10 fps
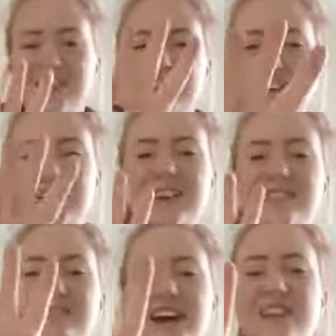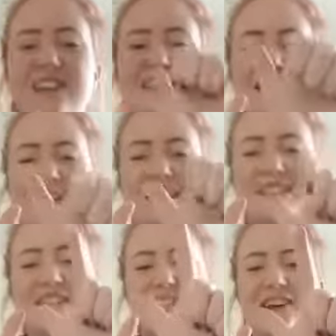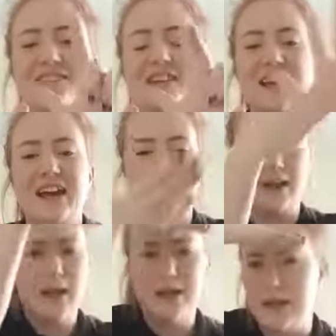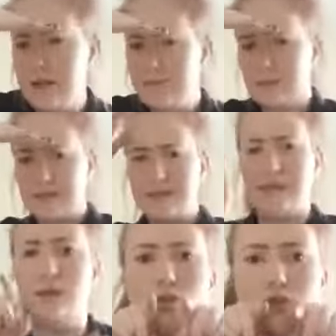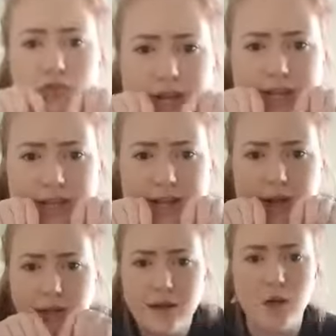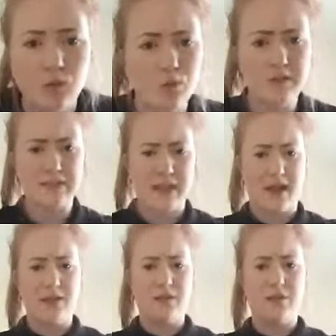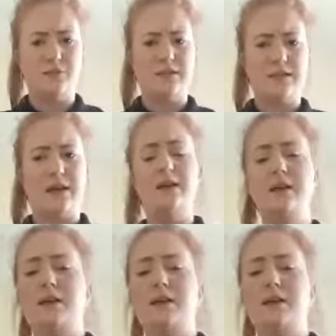4, 5, 6, 7, 8. Let me see your Dracula. What's that, you say?